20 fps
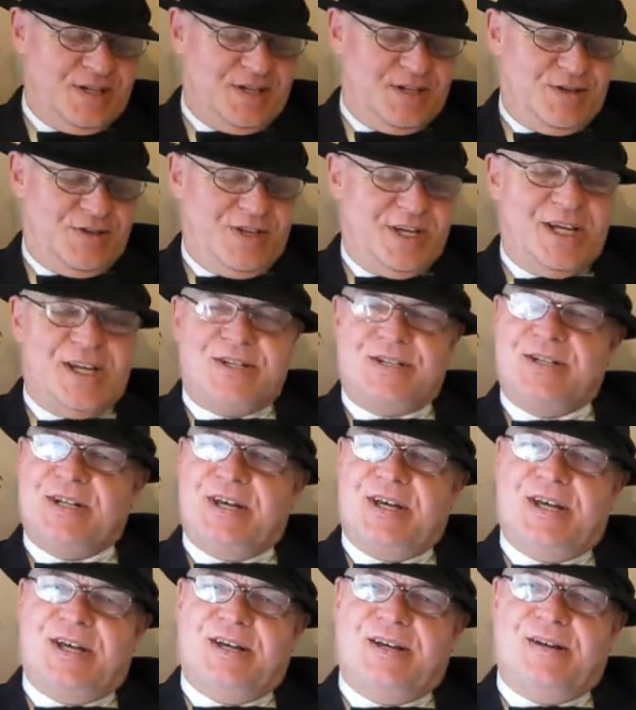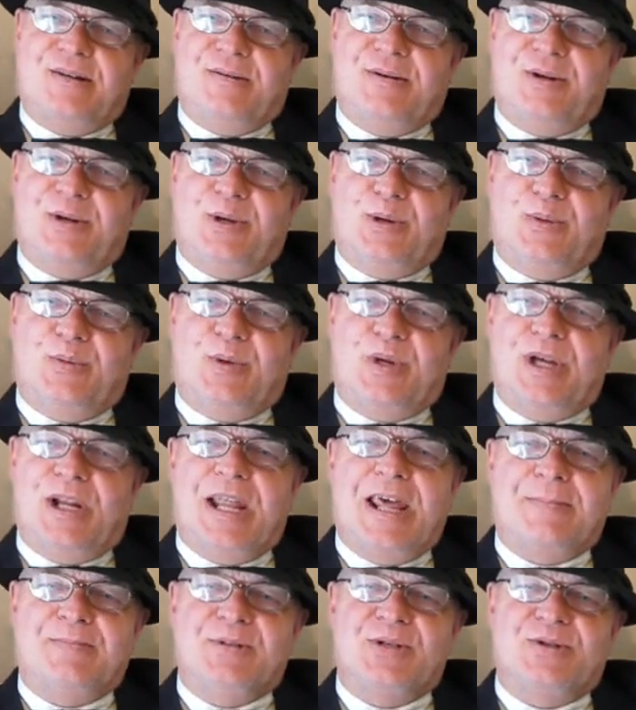that
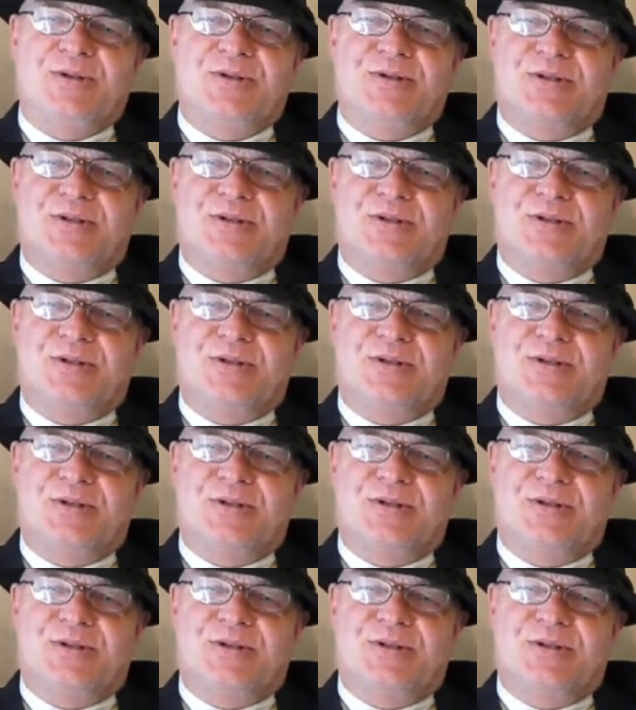collapses